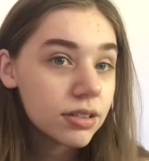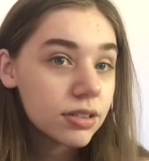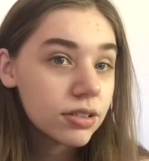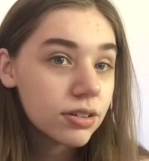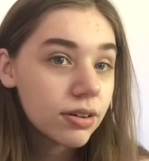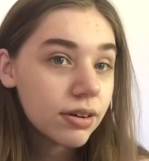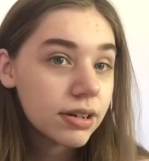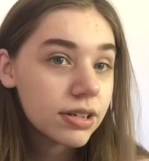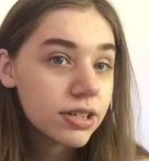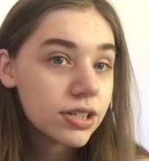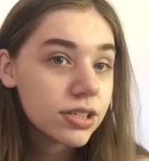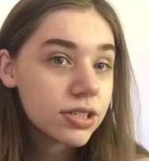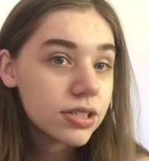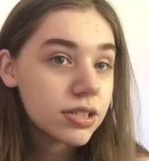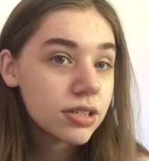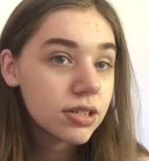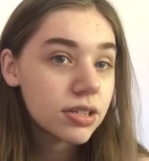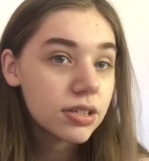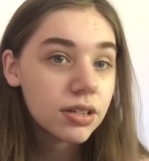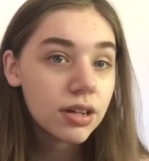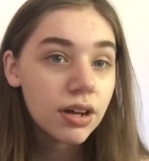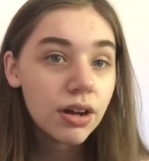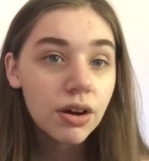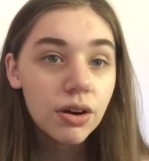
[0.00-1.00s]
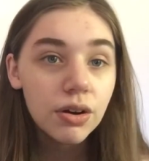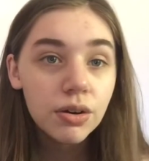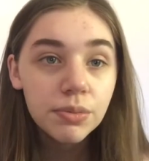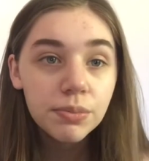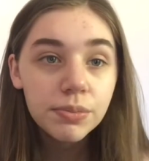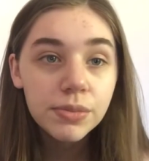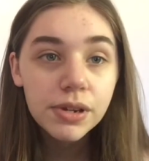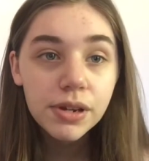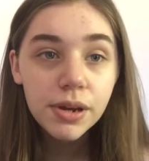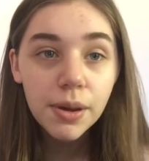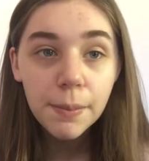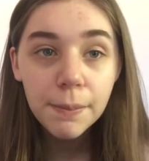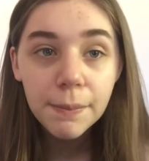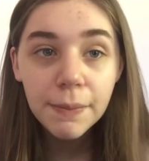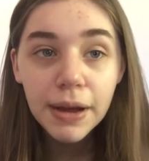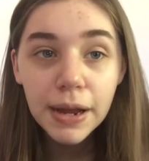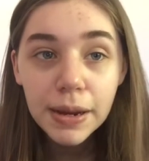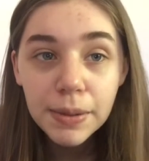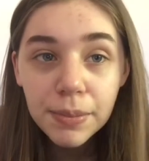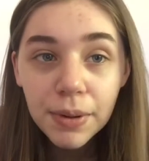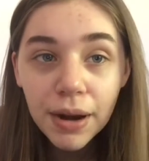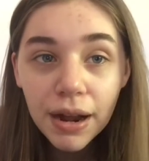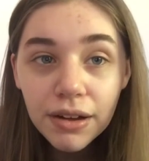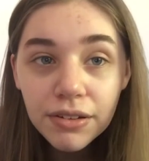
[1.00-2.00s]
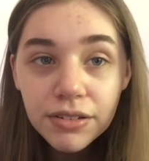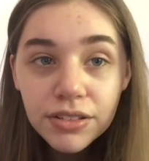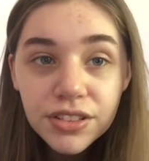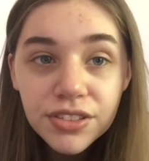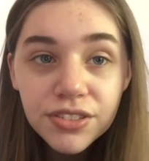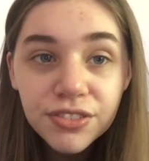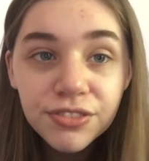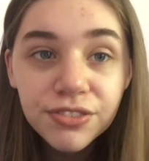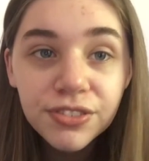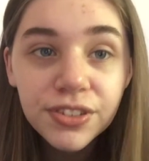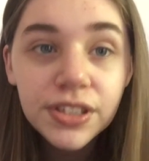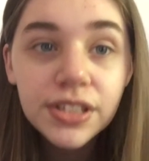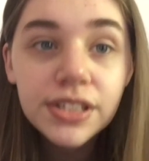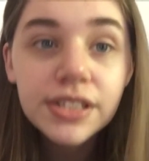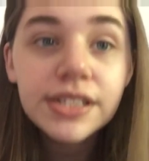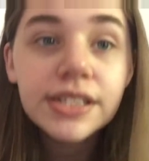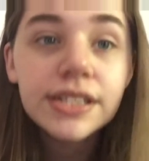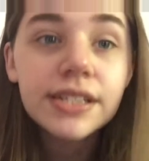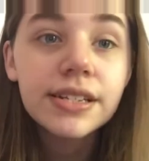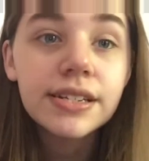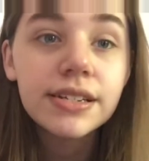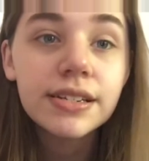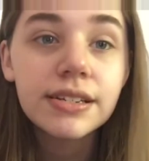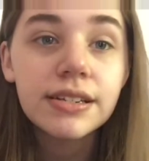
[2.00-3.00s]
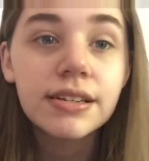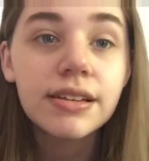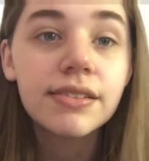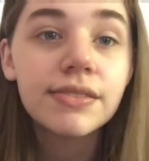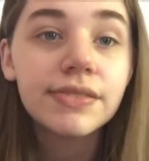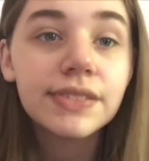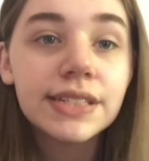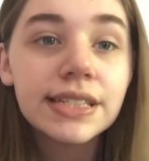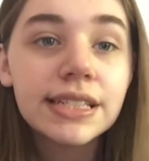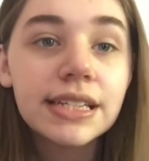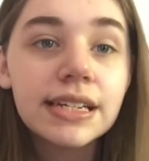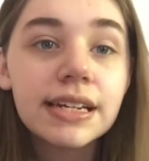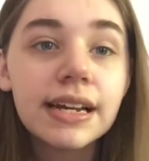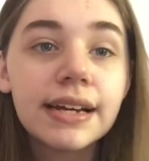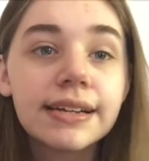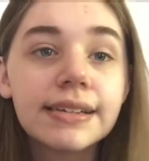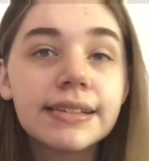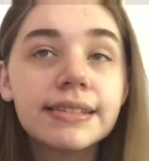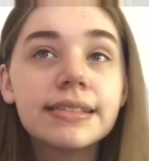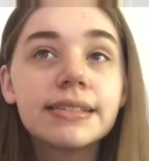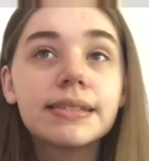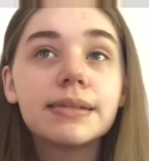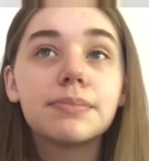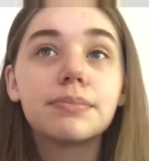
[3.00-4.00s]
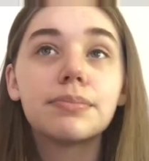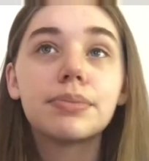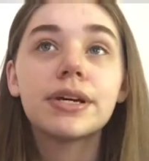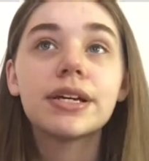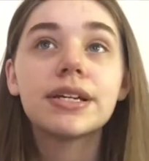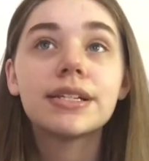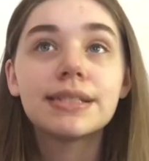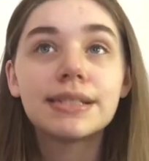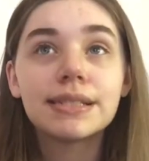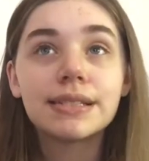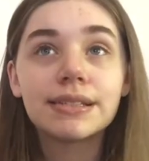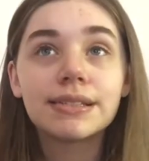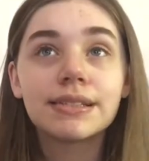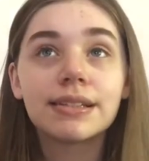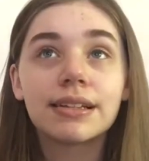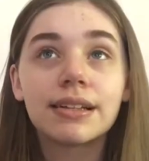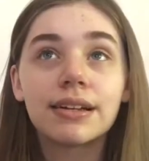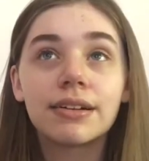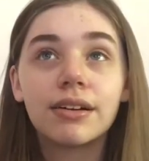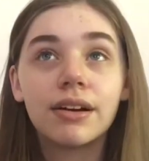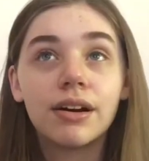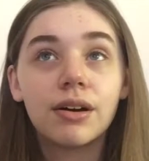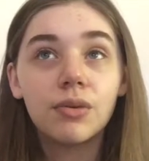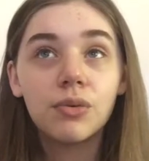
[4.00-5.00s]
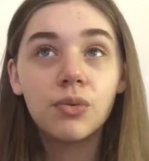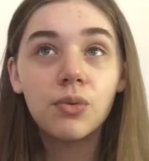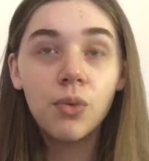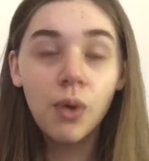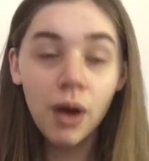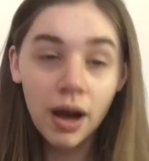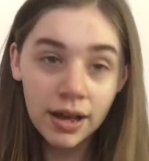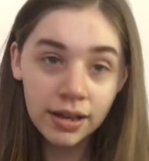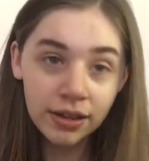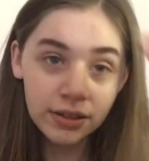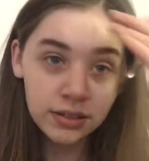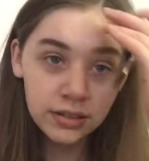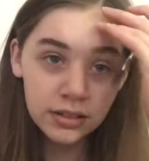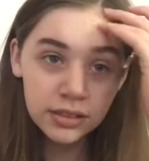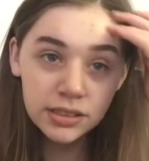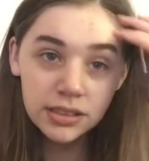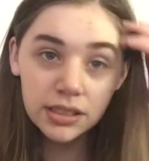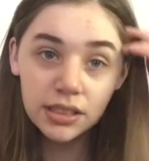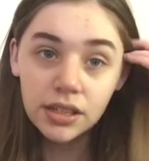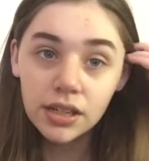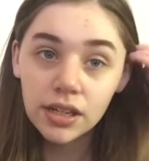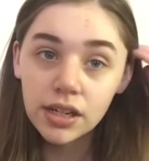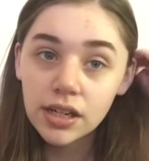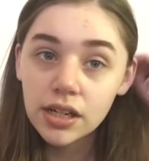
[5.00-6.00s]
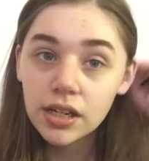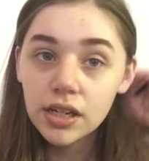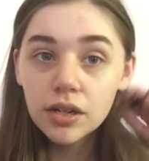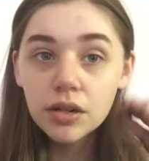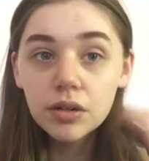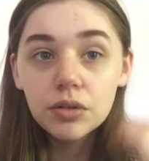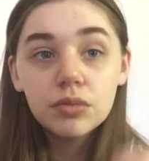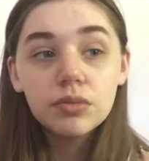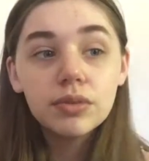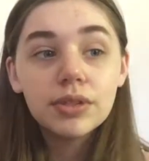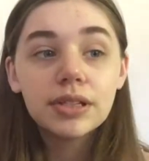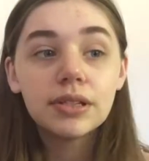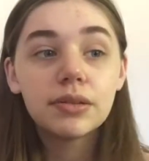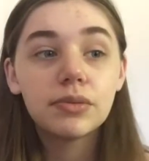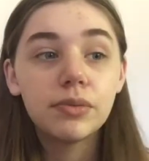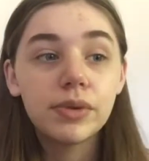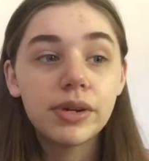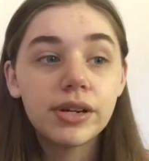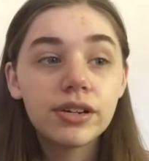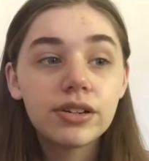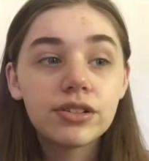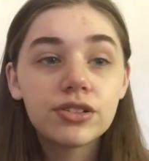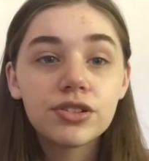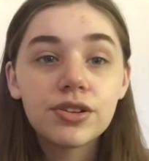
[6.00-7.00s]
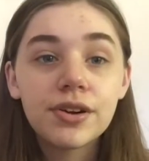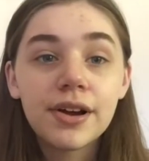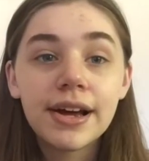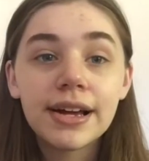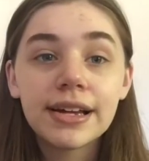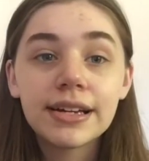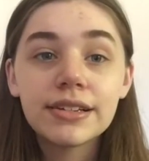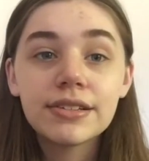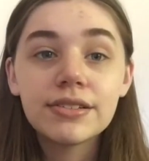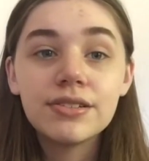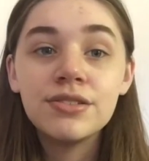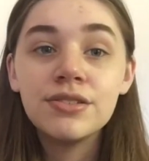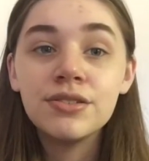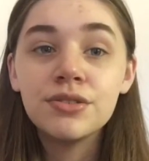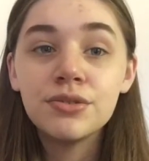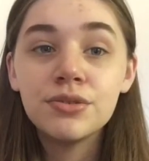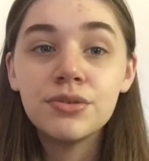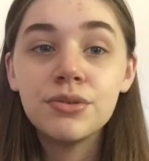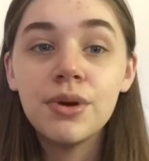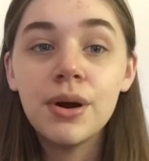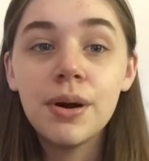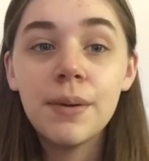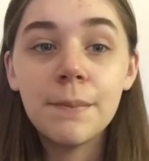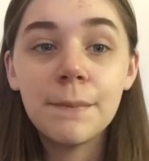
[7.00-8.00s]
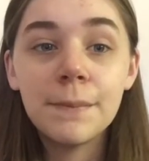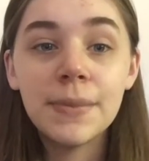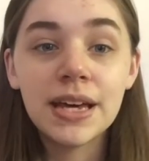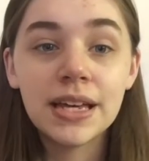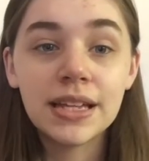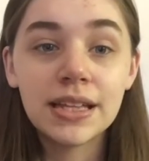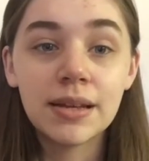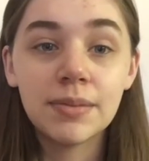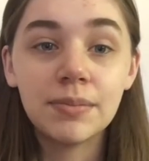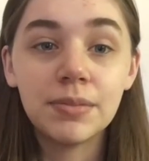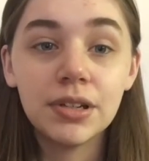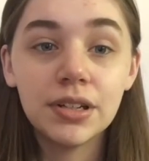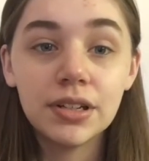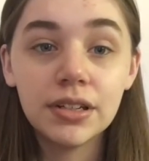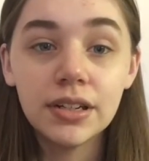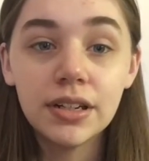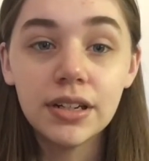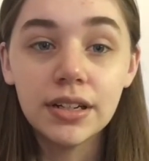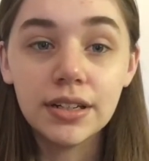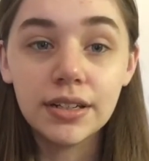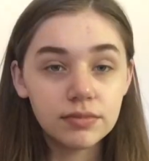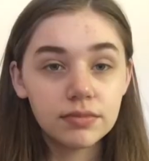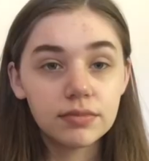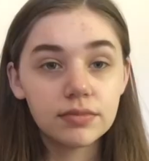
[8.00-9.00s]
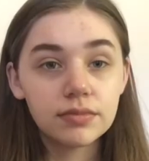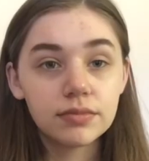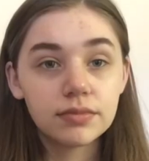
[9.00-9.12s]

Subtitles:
So I just combed my brows first to give us a nice base so they're not wild when we are trying to make them look good.